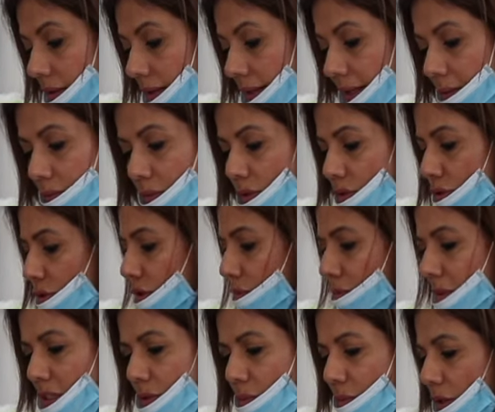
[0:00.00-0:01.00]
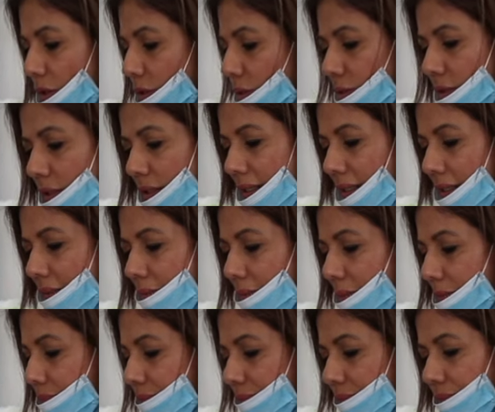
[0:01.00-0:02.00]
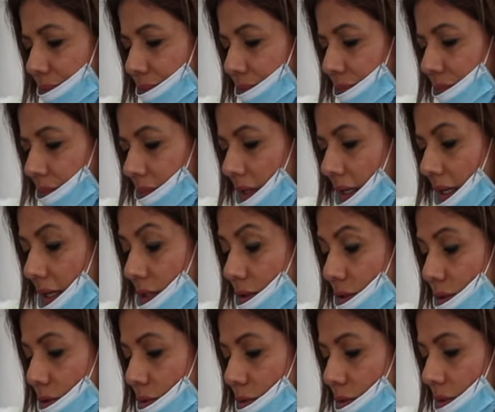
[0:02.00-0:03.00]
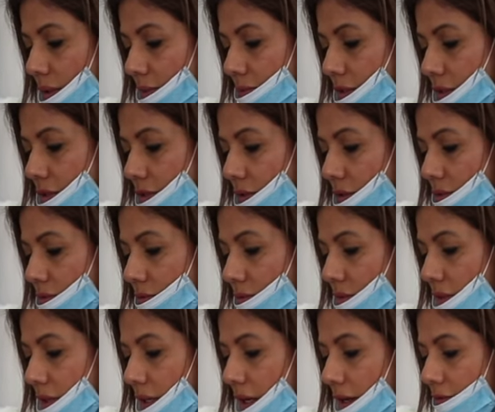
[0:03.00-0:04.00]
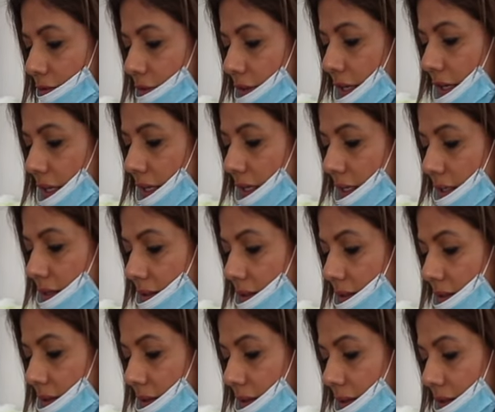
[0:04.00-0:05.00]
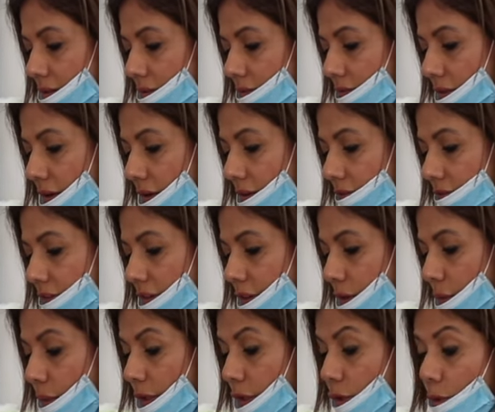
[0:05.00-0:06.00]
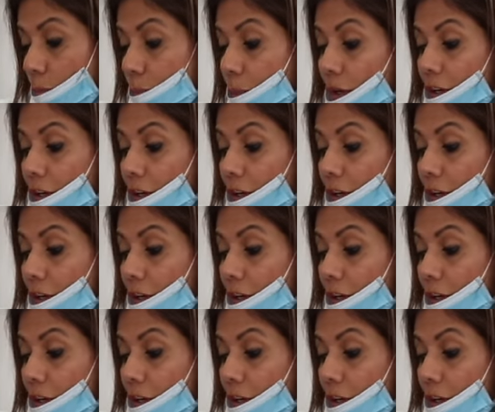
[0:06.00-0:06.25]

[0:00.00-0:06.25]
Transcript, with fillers: And I'm not doing much work on the lip at all. I'm just covering it very, very quick on